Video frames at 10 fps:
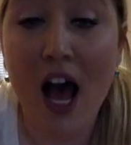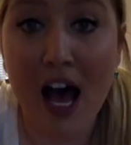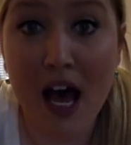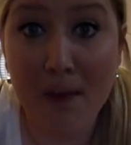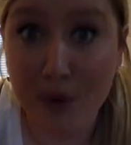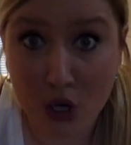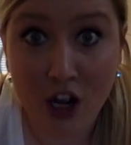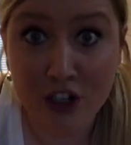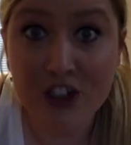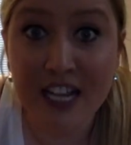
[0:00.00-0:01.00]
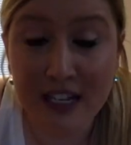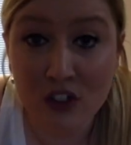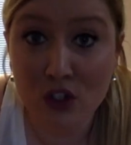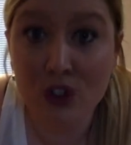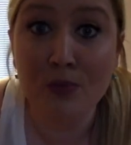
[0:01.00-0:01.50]
um, put on your dance
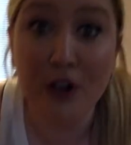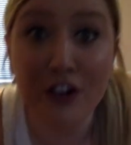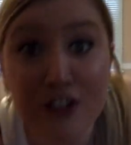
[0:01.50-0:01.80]
shoes, put on